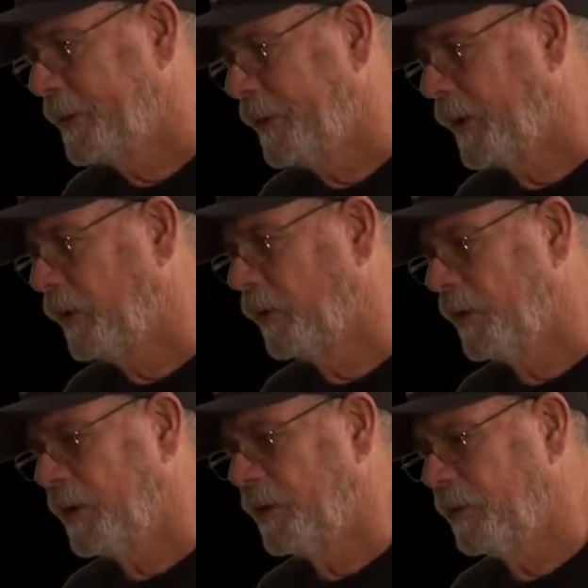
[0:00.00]
you go
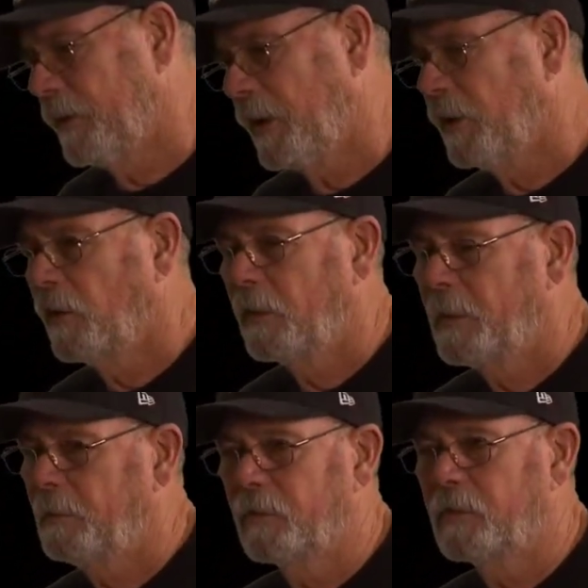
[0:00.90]
and you hear other
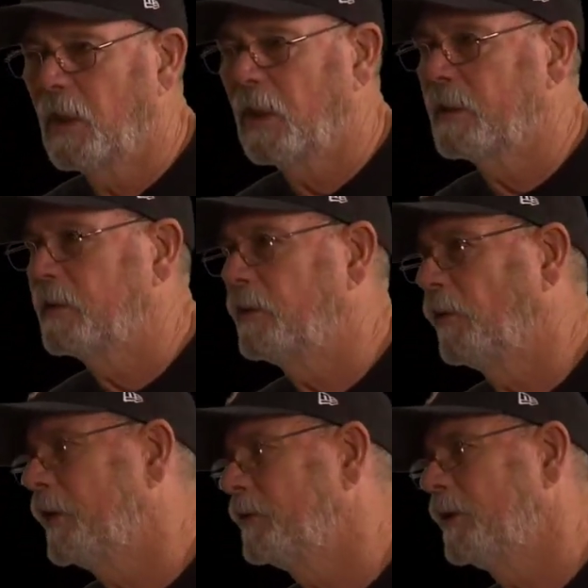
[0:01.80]
people talk,
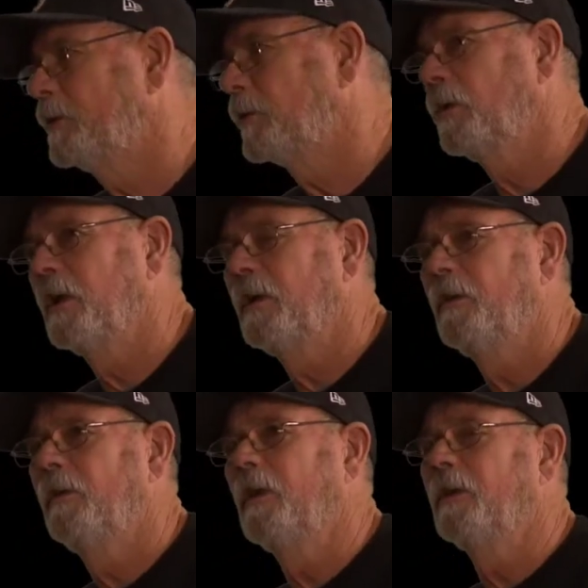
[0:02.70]
and they say some really
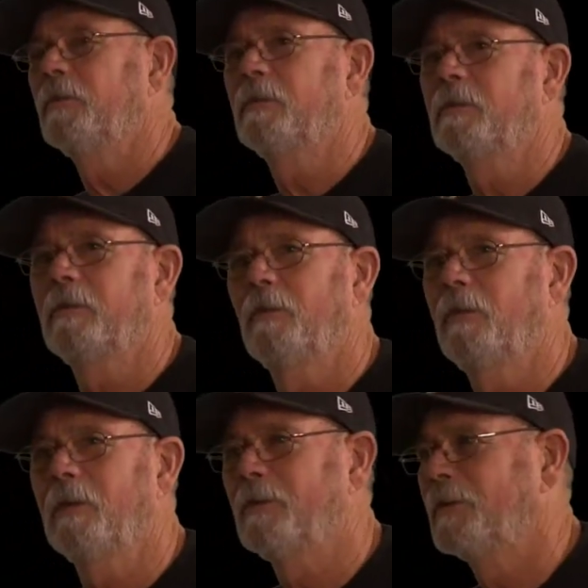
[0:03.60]
good things, and
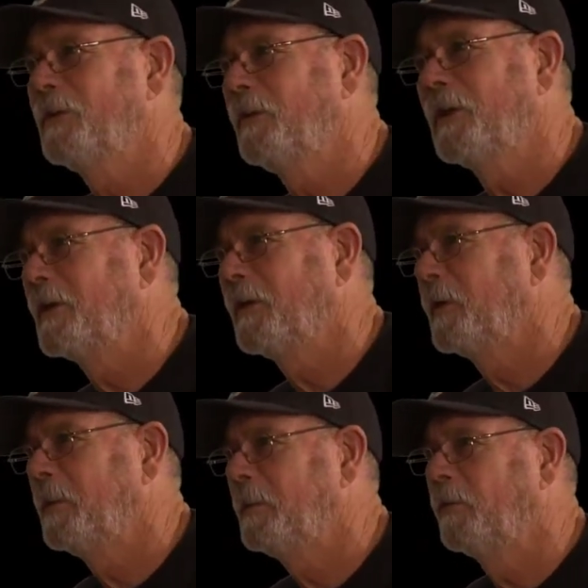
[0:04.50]
things that you think other
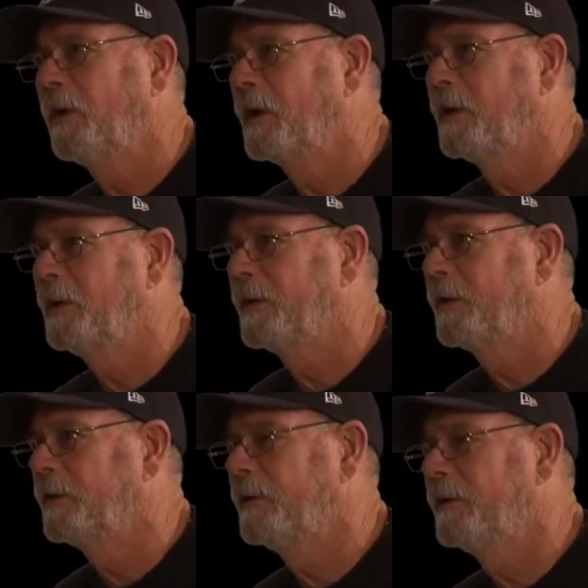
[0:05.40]
people want to
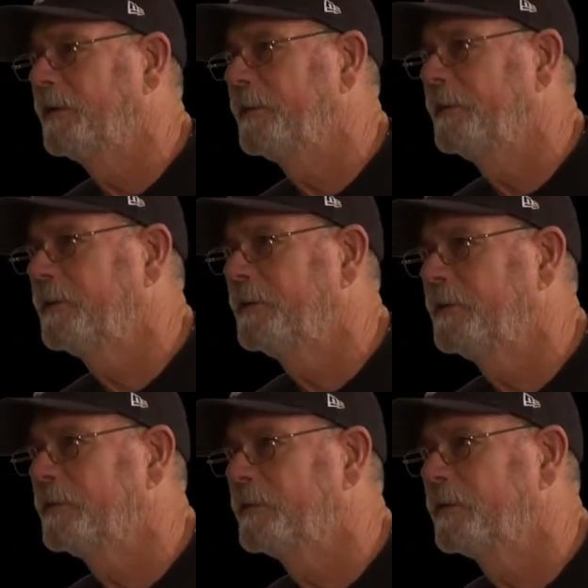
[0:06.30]
hear, and
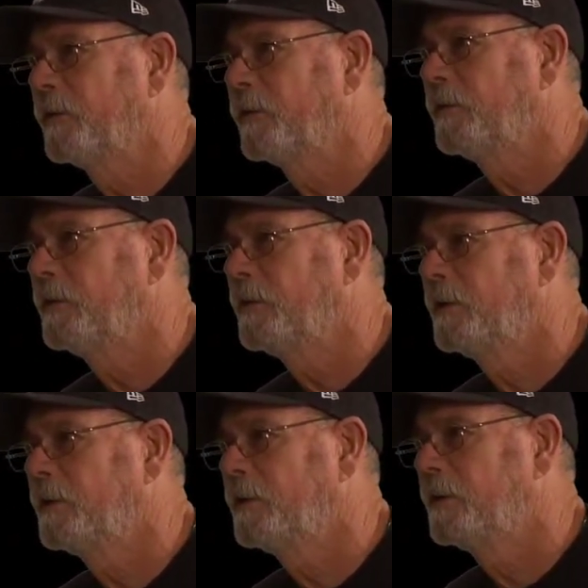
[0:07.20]
so
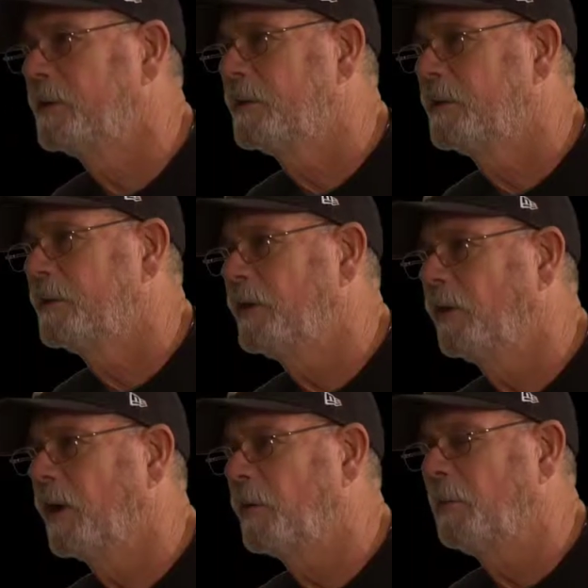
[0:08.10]

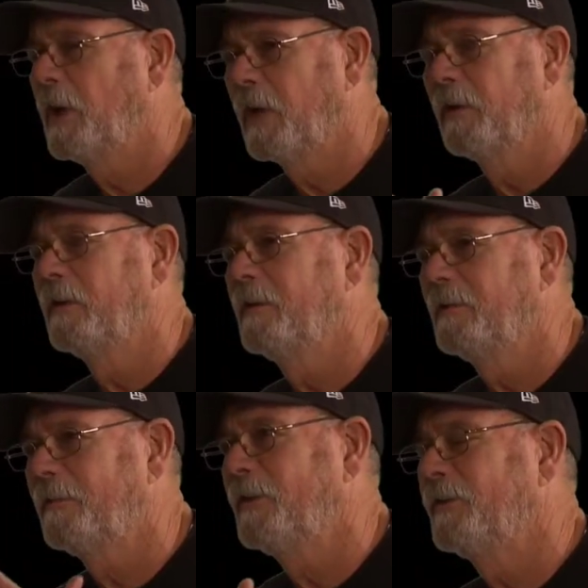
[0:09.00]
I would parrot
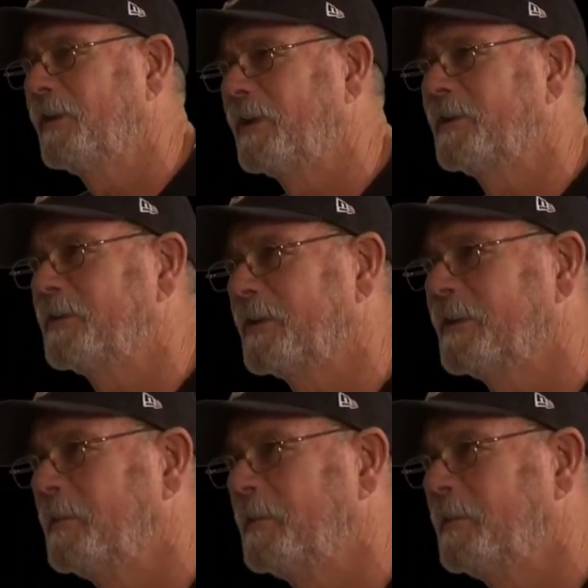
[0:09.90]
these things at